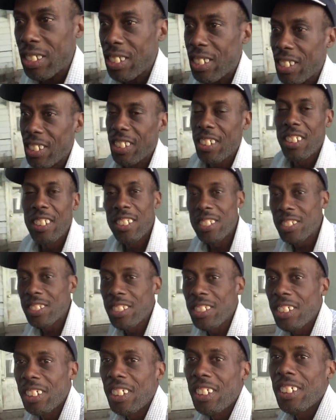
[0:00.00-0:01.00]
How you know her?
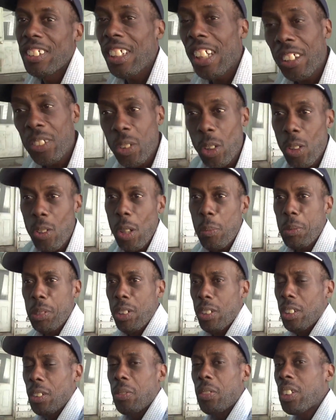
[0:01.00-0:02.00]
Y'all know her. I've
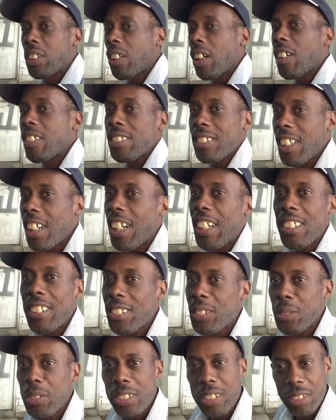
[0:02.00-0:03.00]
known her for a long
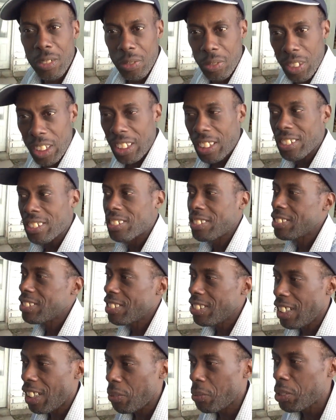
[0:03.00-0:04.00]
time. She's a friend.
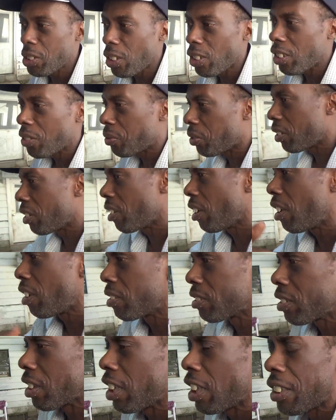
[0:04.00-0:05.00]
I've known her for a long
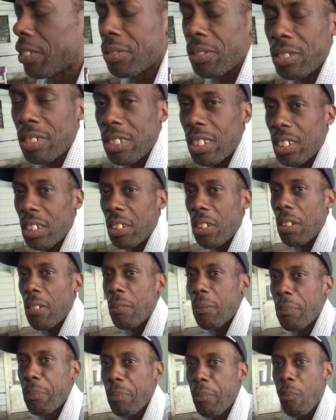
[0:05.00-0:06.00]
time. What what type
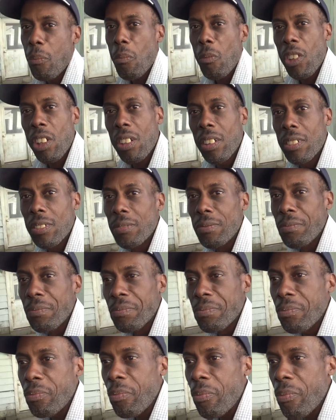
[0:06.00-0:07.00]
of relationship
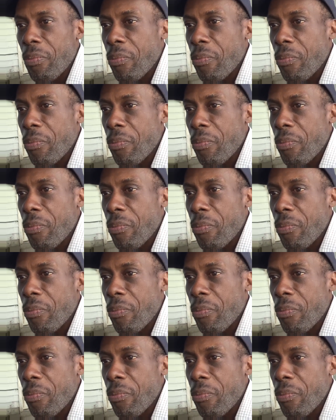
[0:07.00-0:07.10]
y'all got?